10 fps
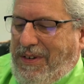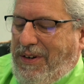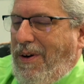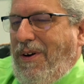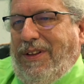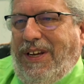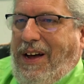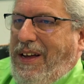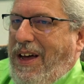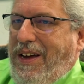to all the
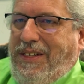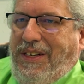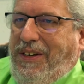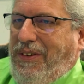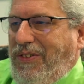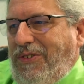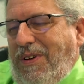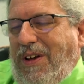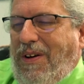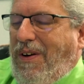IITs,
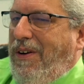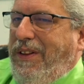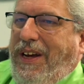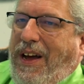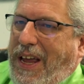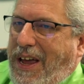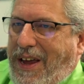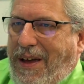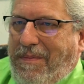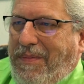all the
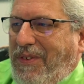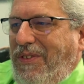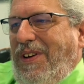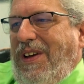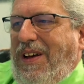IIMs,